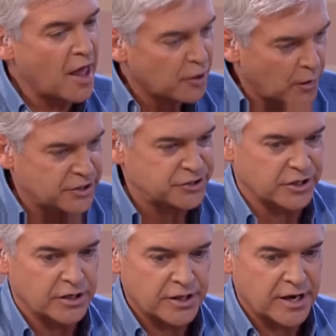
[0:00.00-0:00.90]
other
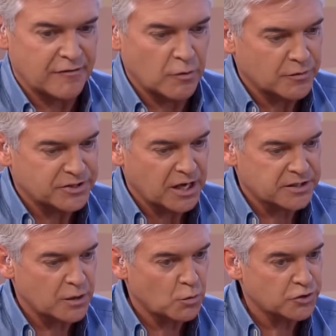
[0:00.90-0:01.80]
question that everyone was
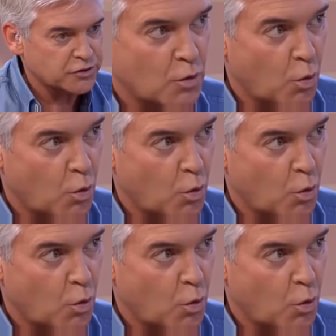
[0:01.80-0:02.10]
asking was,